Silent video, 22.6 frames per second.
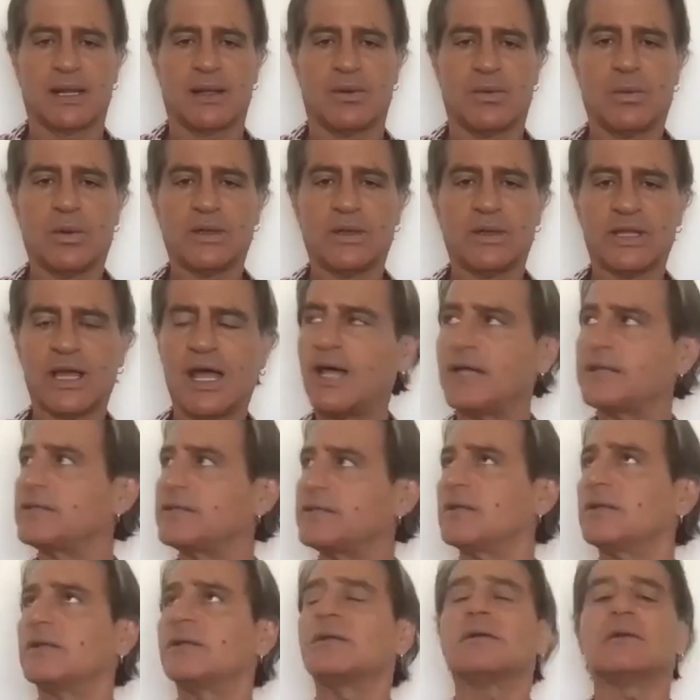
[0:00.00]
Without
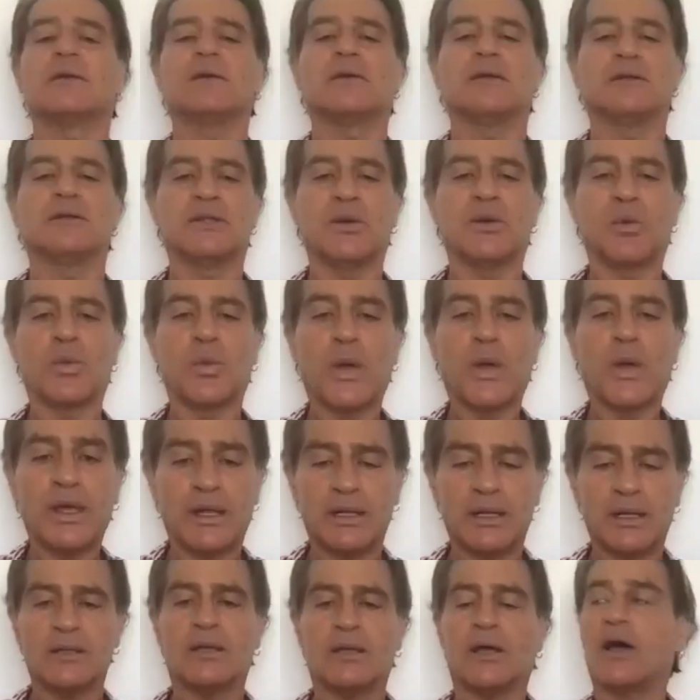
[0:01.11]
the
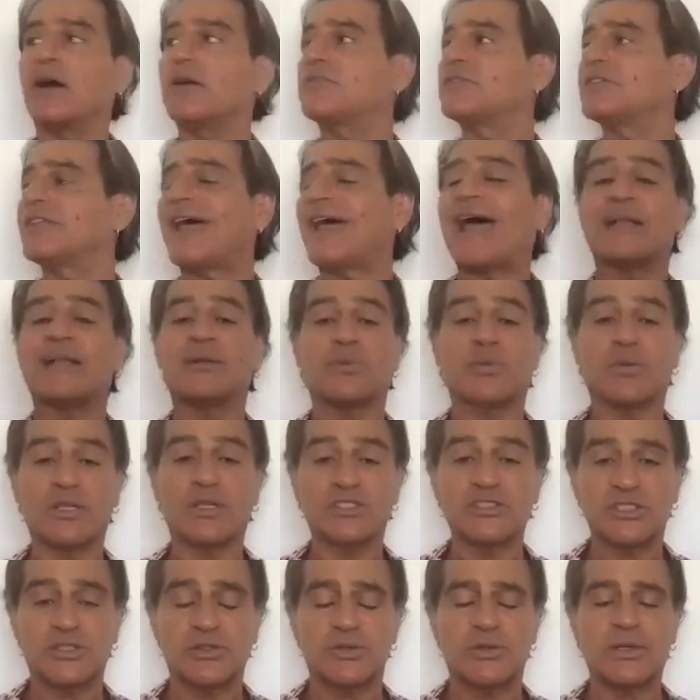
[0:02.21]
will of that
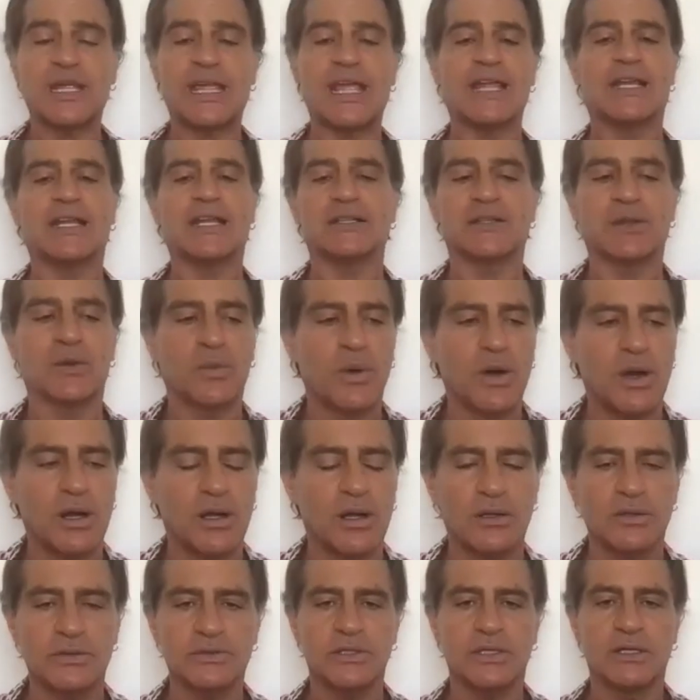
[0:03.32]
which created the
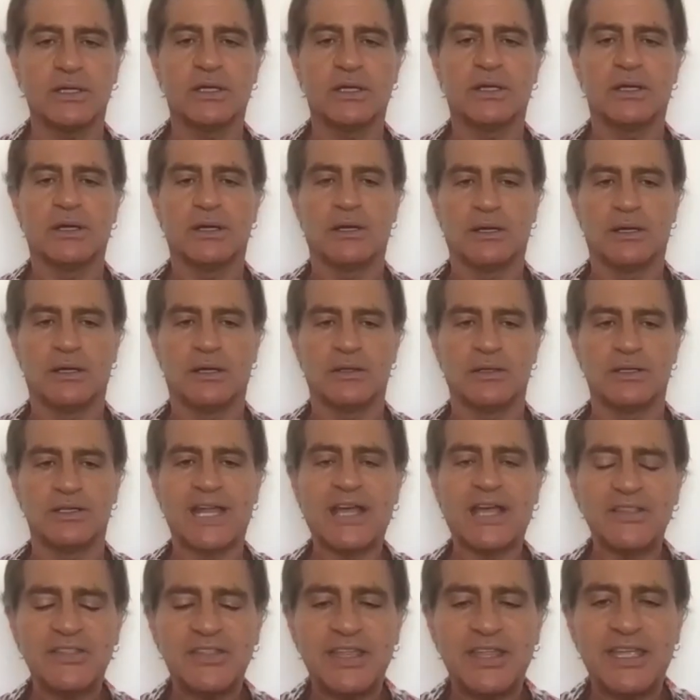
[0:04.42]
world,
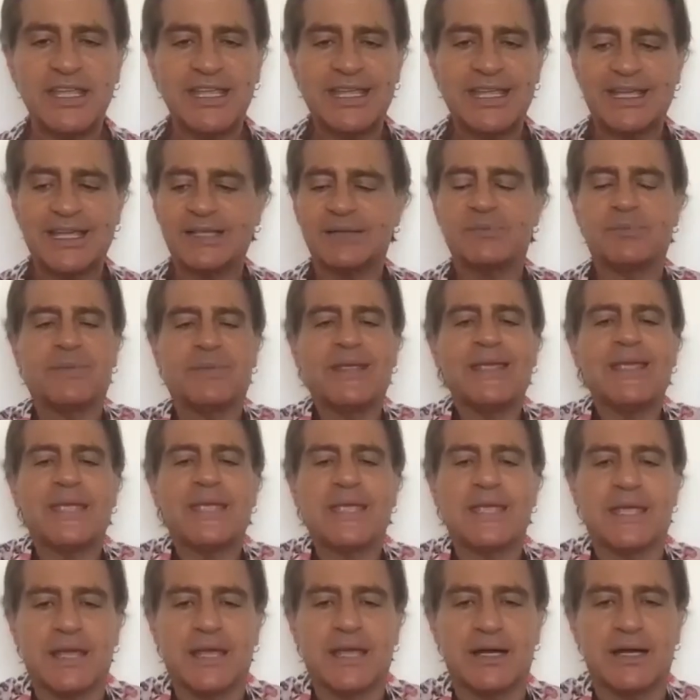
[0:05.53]
nothing can be
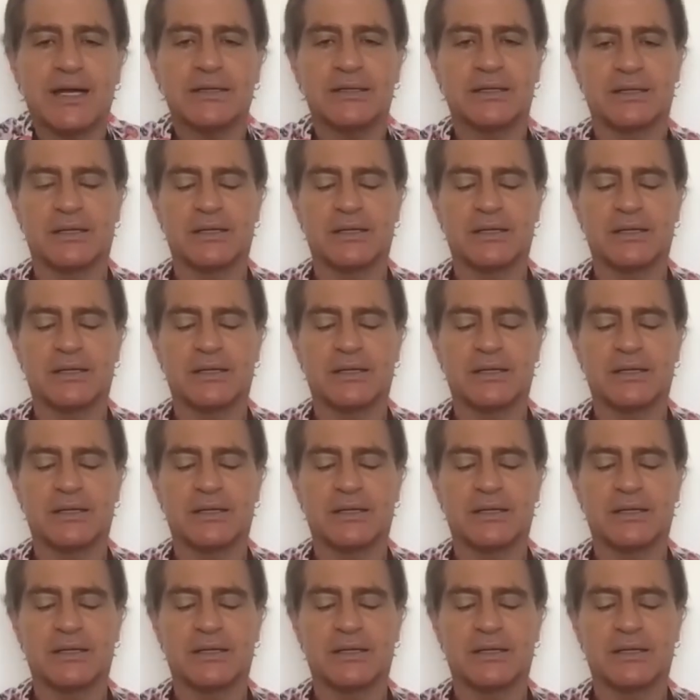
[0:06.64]
here.